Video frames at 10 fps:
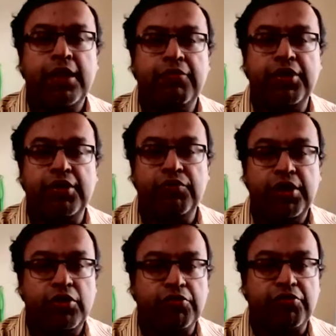we
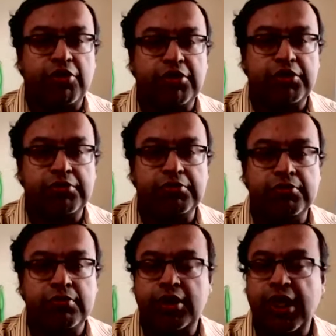look forward
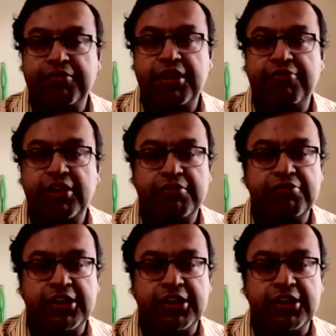to having a wonderful